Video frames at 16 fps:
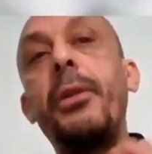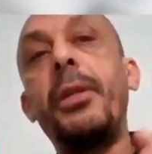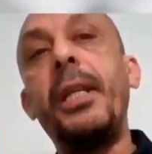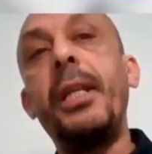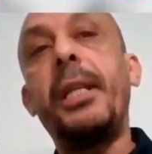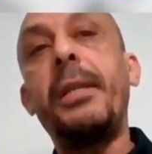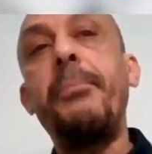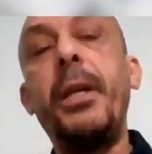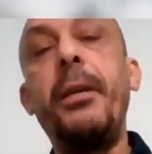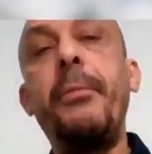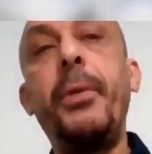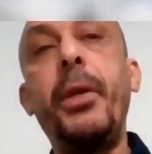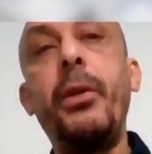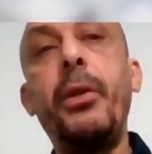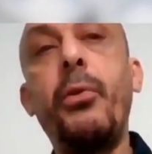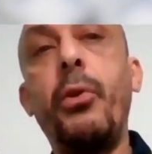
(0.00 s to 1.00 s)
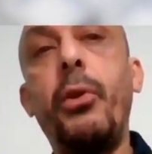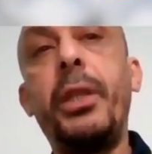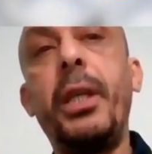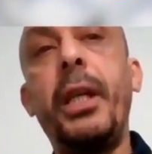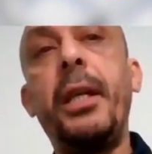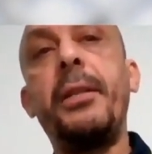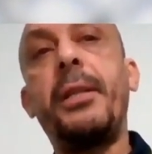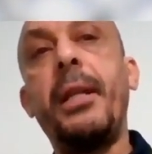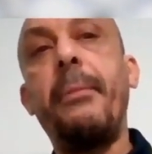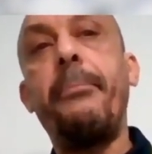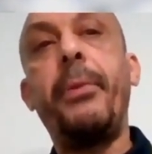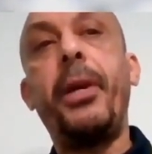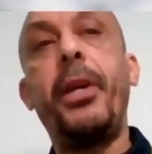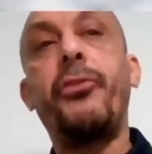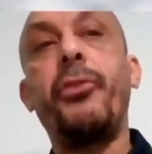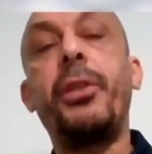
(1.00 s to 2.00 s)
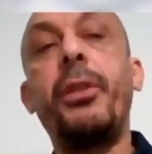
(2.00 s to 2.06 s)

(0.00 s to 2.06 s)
So this may be good in some